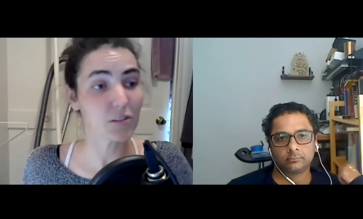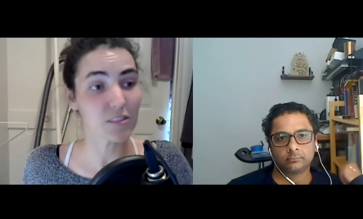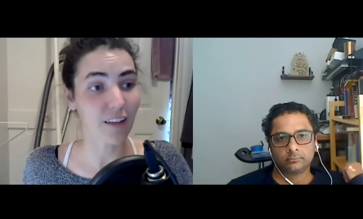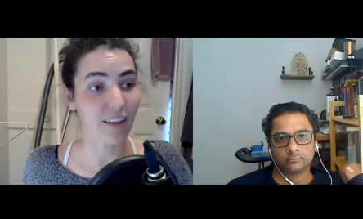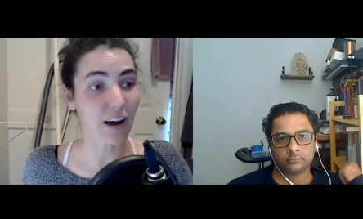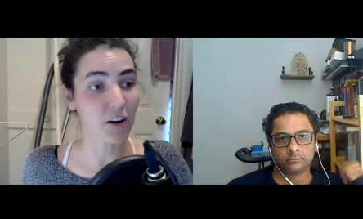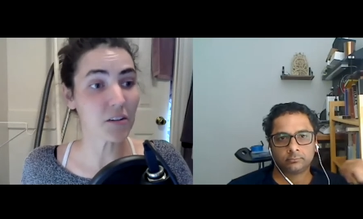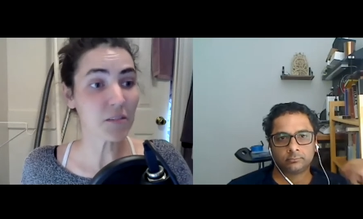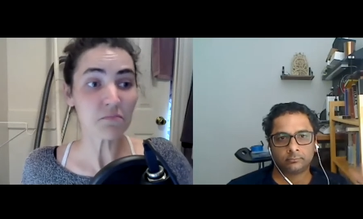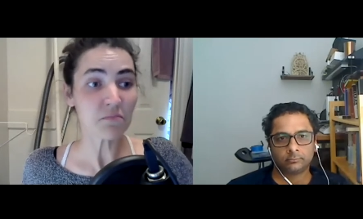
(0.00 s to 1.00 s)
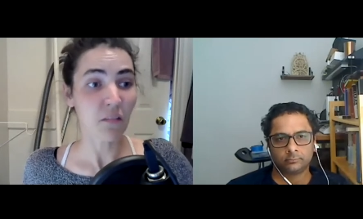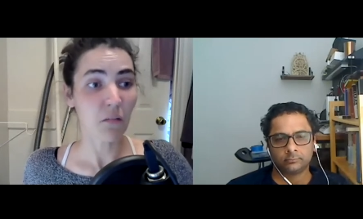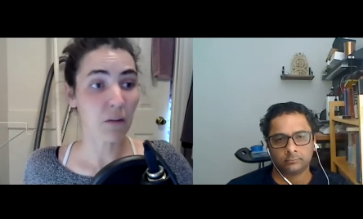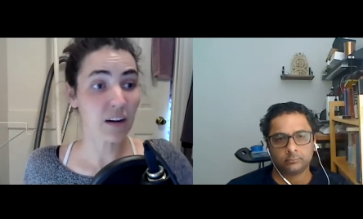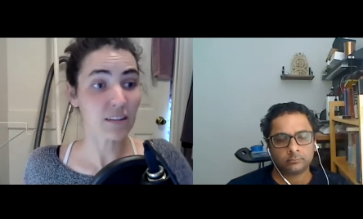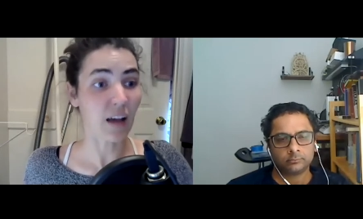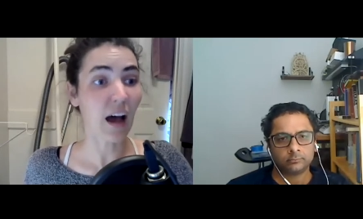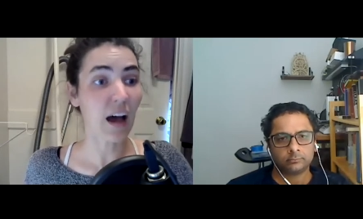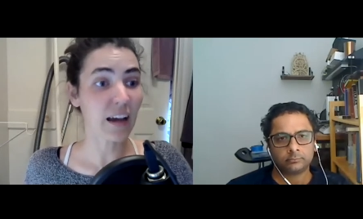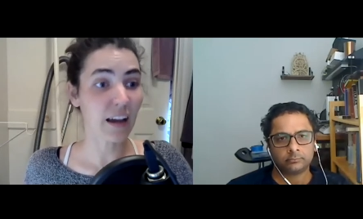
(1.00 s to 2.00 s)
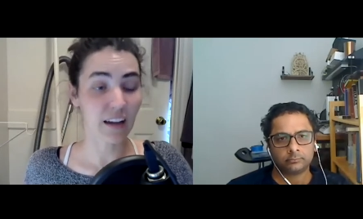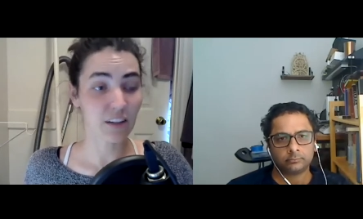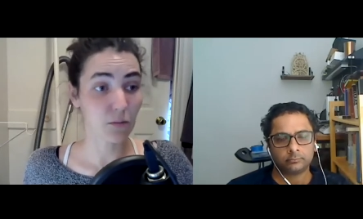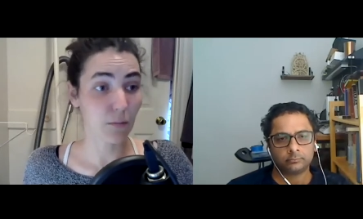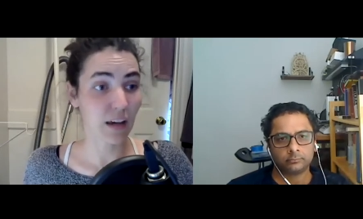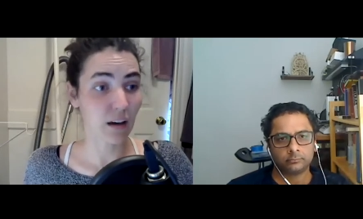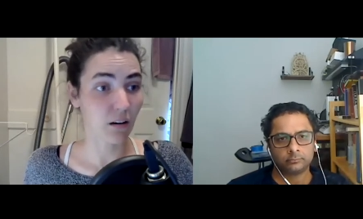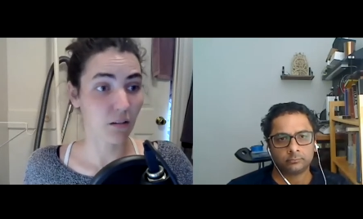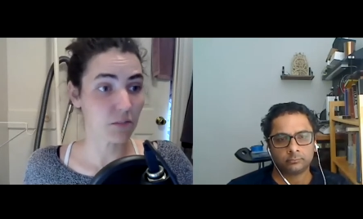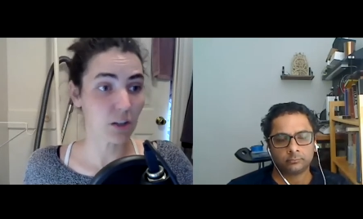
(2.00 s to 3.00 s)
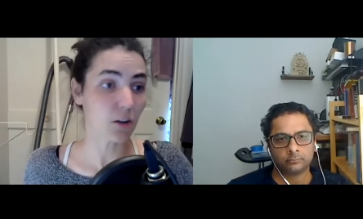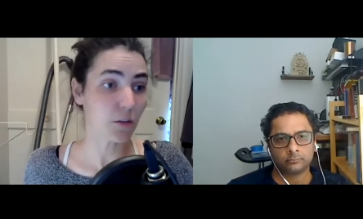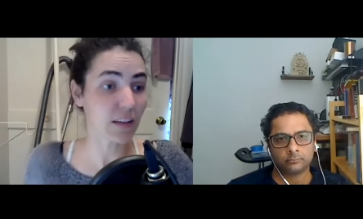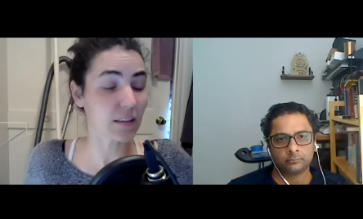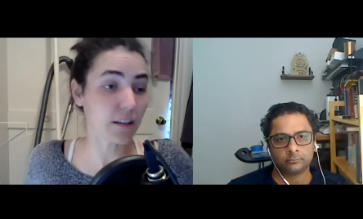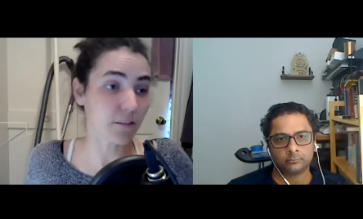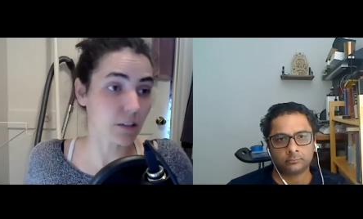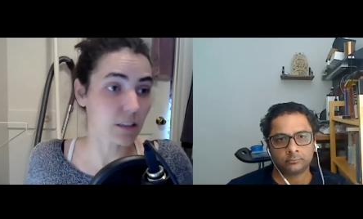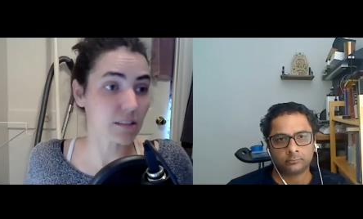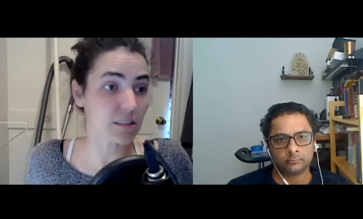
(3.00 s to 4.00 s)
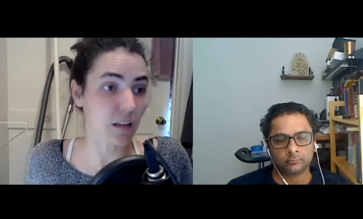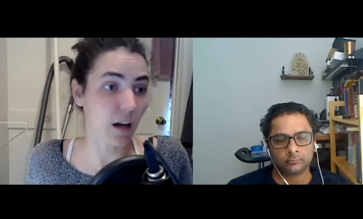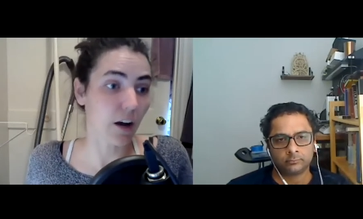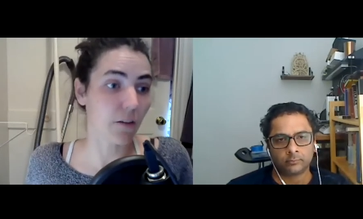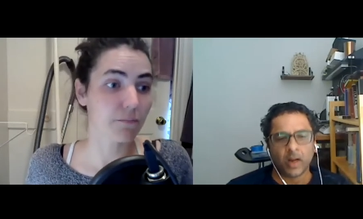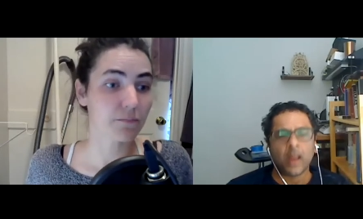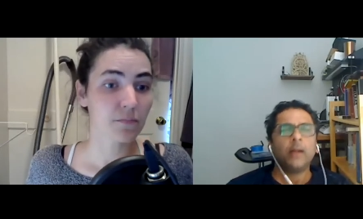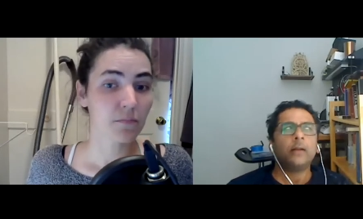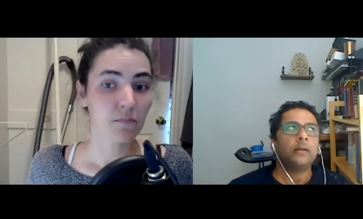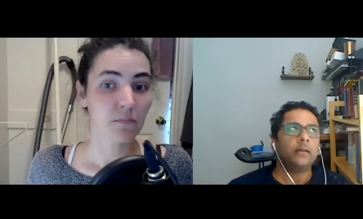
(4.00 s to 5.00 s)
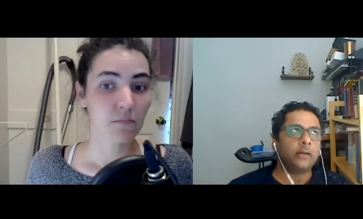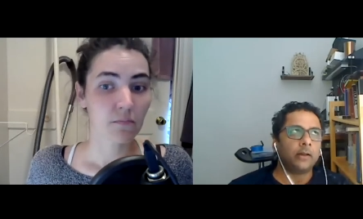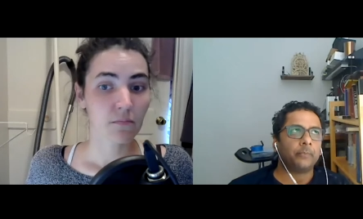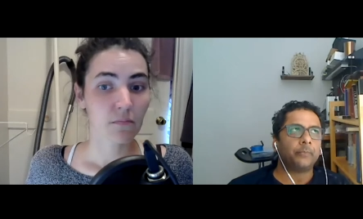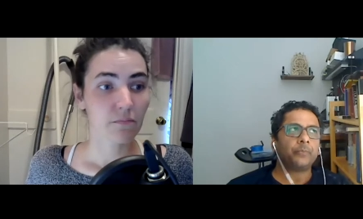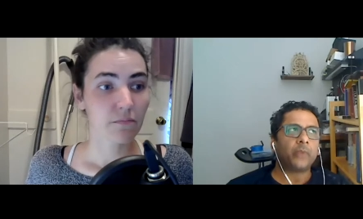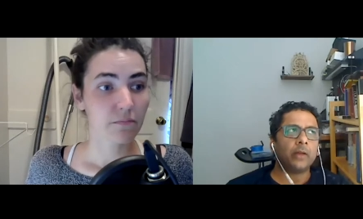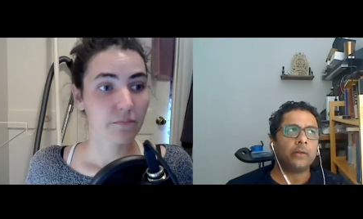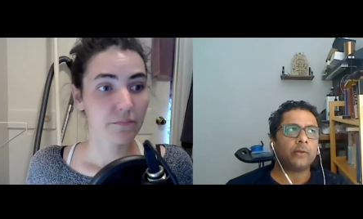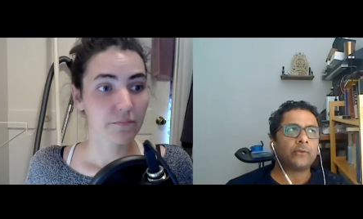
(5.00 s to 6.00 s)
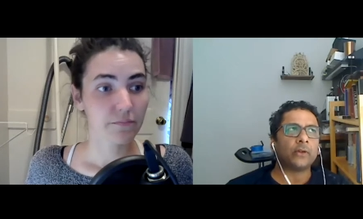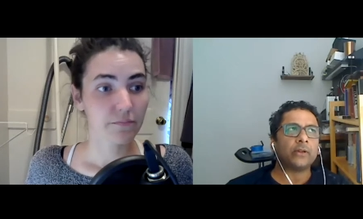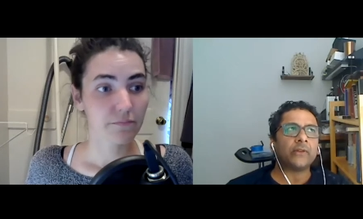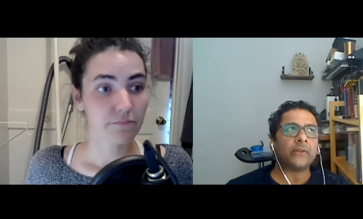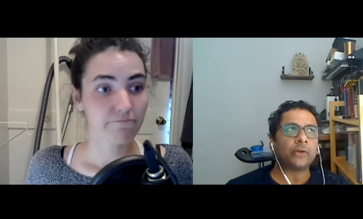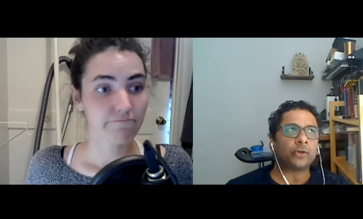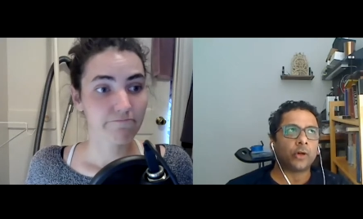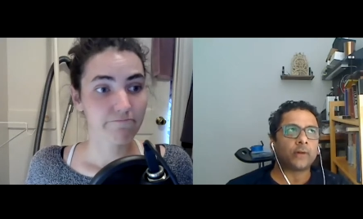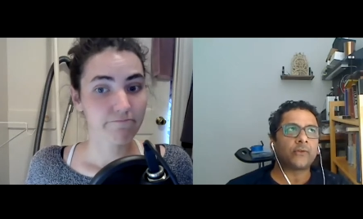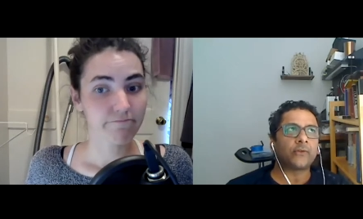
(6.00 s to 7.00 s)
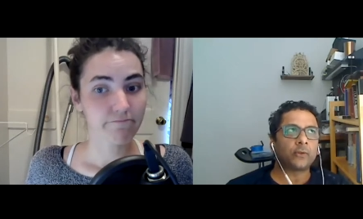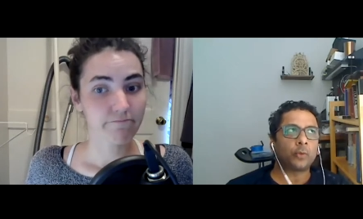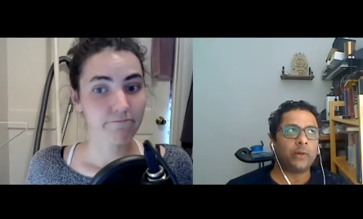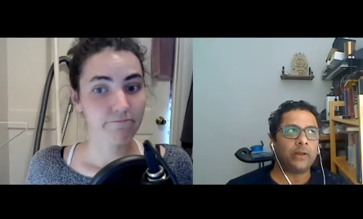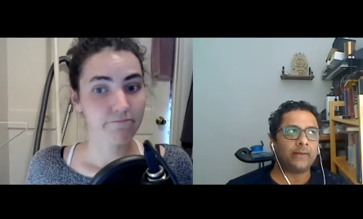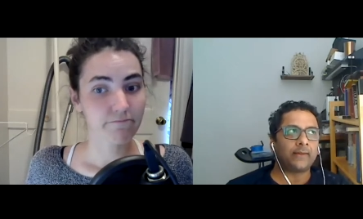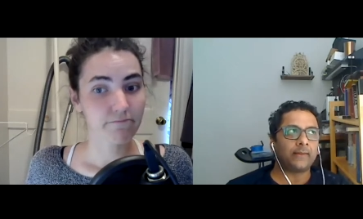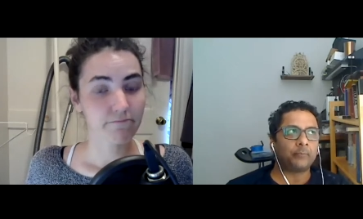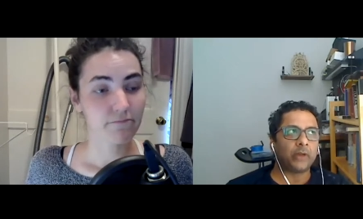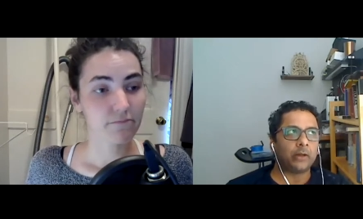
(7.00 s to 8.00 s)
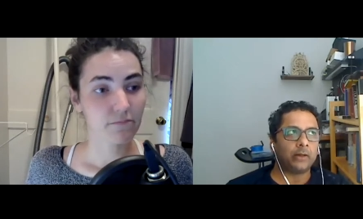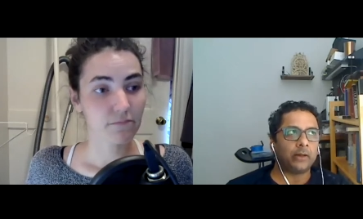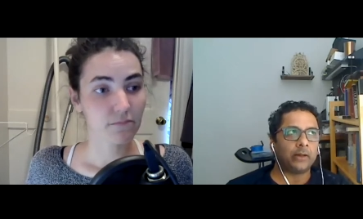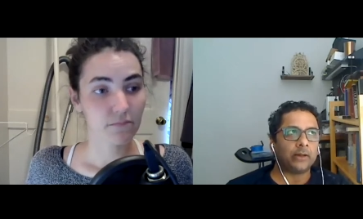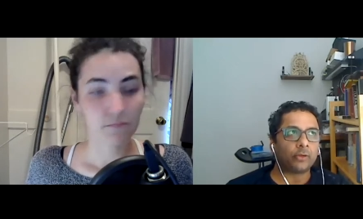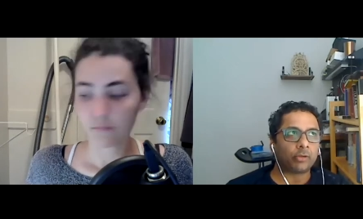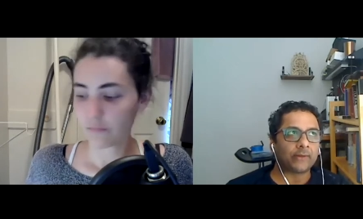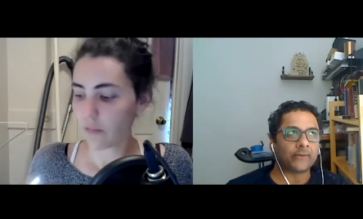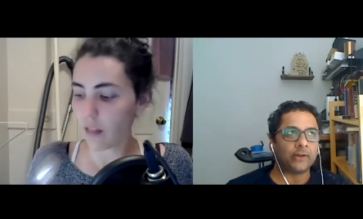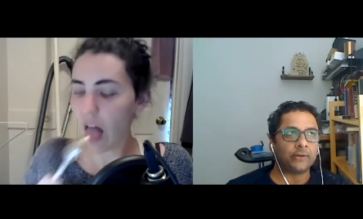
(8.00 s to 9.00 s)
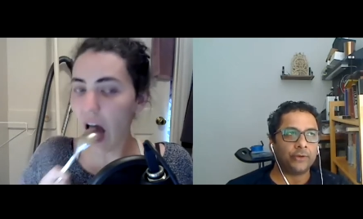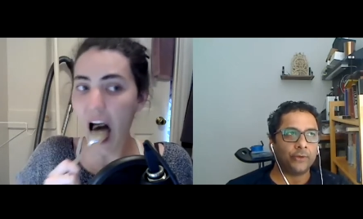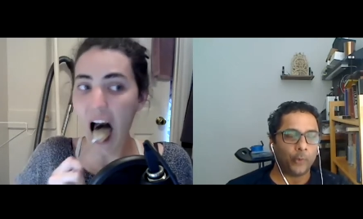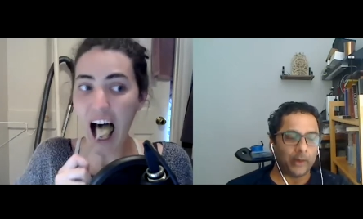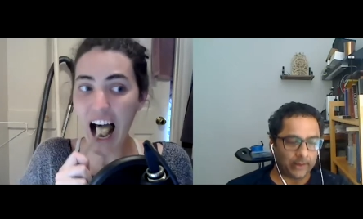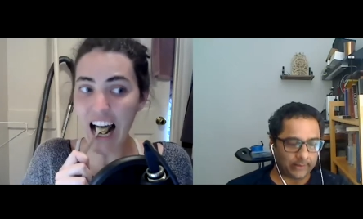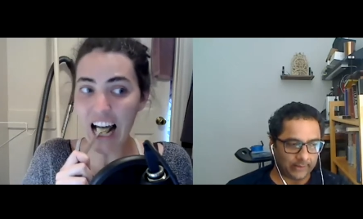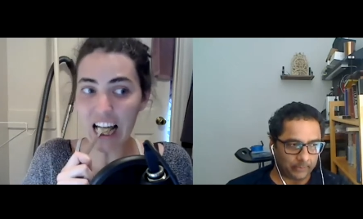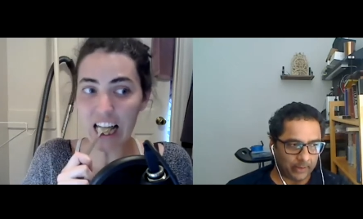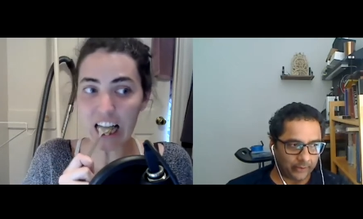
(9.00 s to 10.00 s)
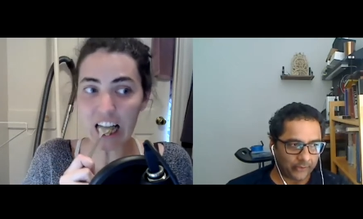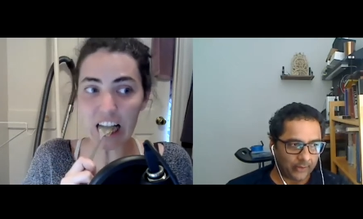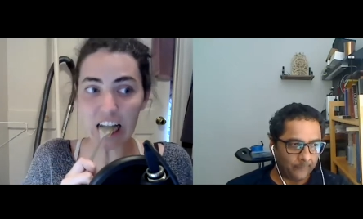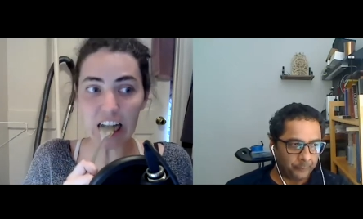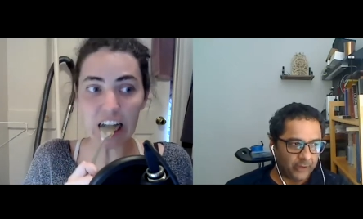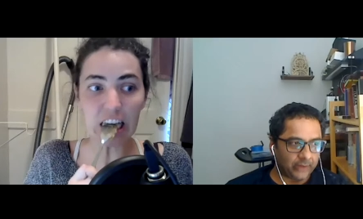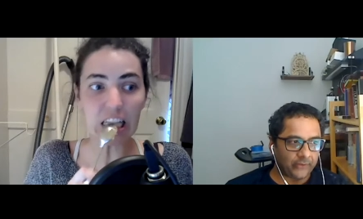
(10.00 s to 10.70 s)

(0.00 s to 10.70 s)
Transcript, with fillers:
Speaker 1: you sell out when it's high and you make you know you make the difference um,
Speaker 2: yeah so this is a short squeeze in an interesting new way i think because it's